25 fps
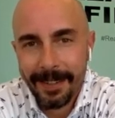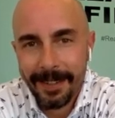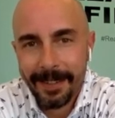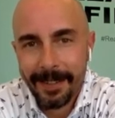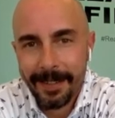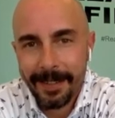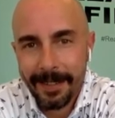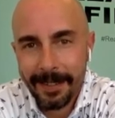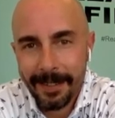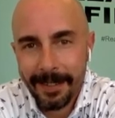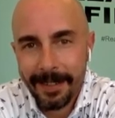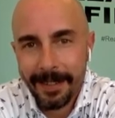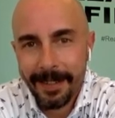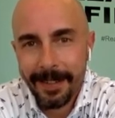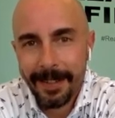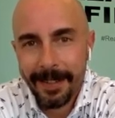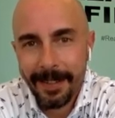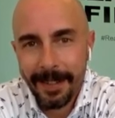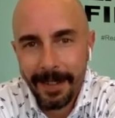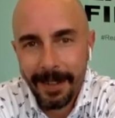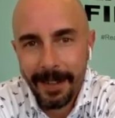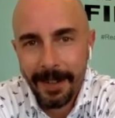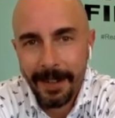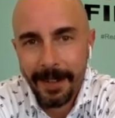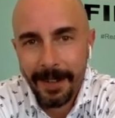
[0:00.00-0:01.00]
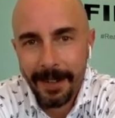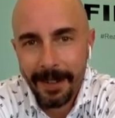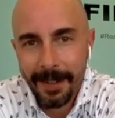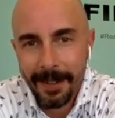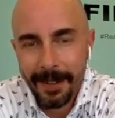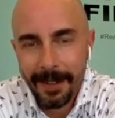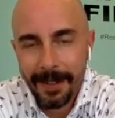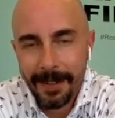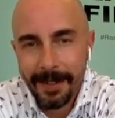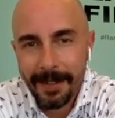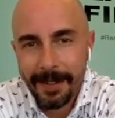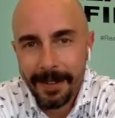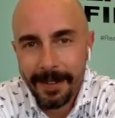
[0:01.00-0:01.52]

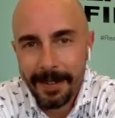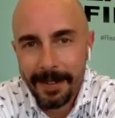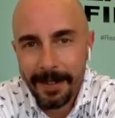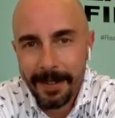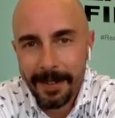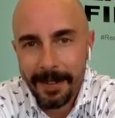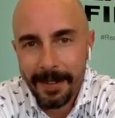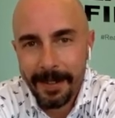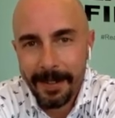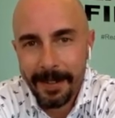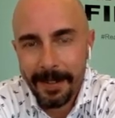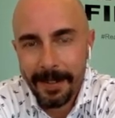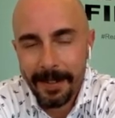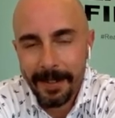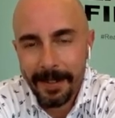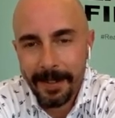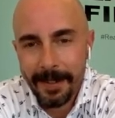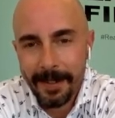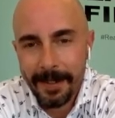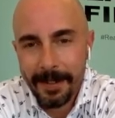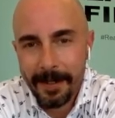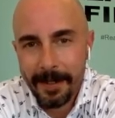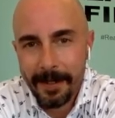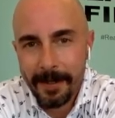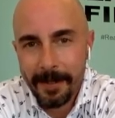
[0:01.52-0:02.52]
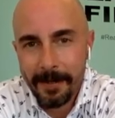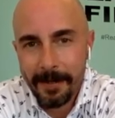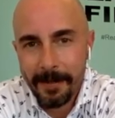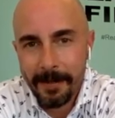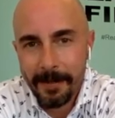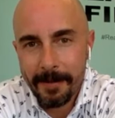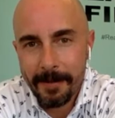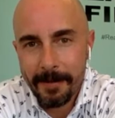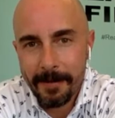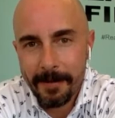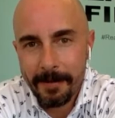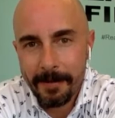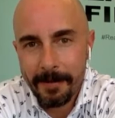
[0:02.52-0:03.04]

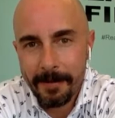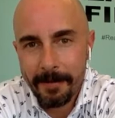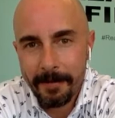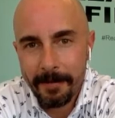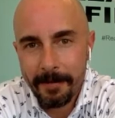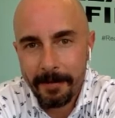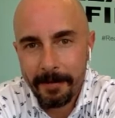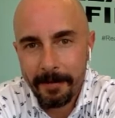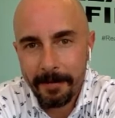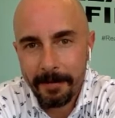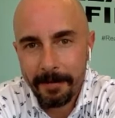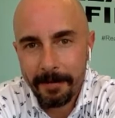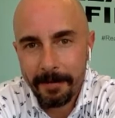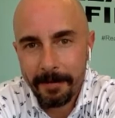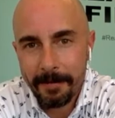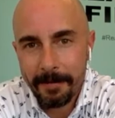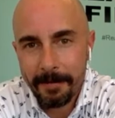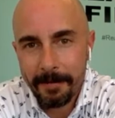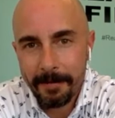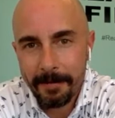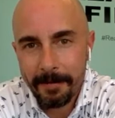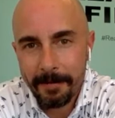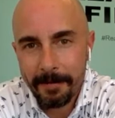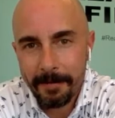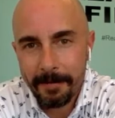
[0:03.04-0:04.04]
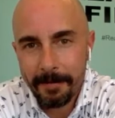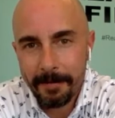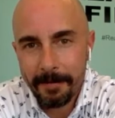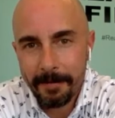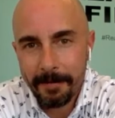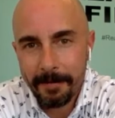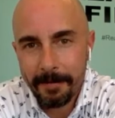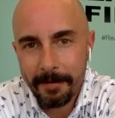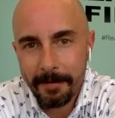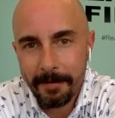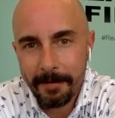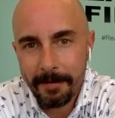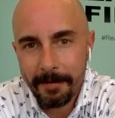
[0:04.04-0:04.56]

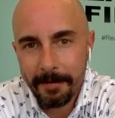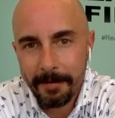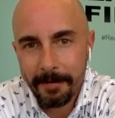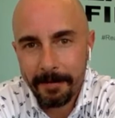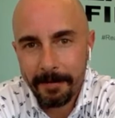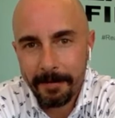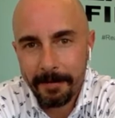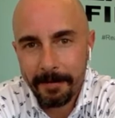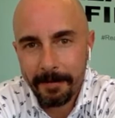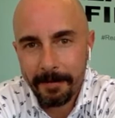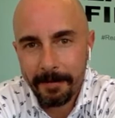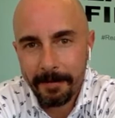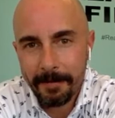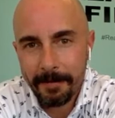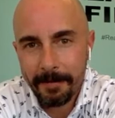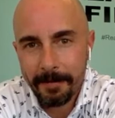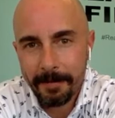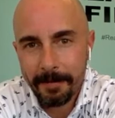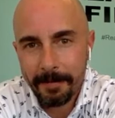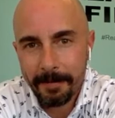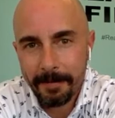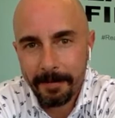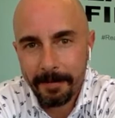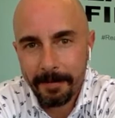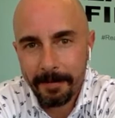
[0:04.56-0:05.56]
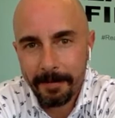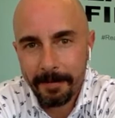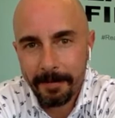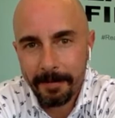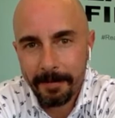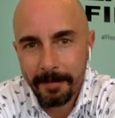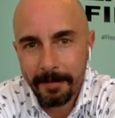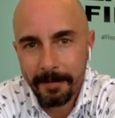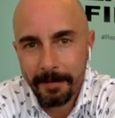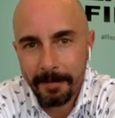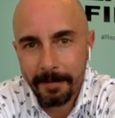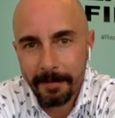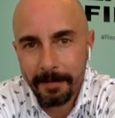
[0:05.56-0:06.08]

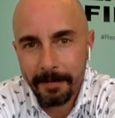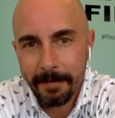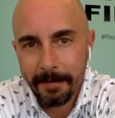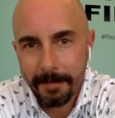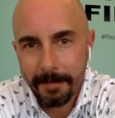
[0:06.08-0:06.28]
(not speaking)